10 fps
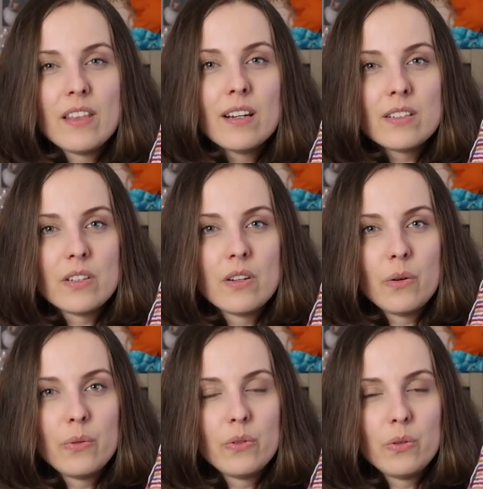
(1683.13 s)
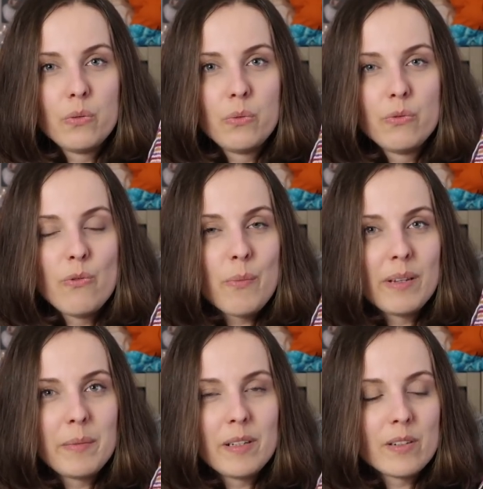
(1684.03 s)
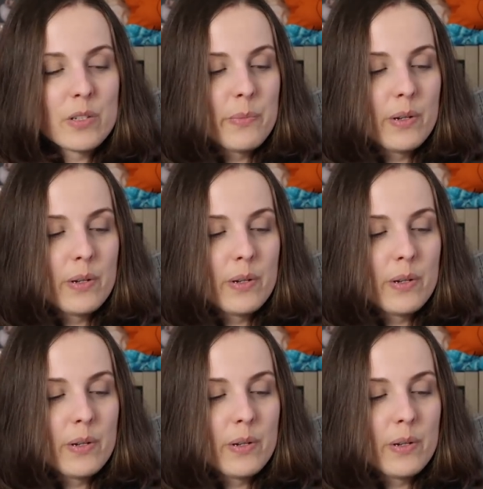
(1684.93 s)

thought to go to 4 millimeters,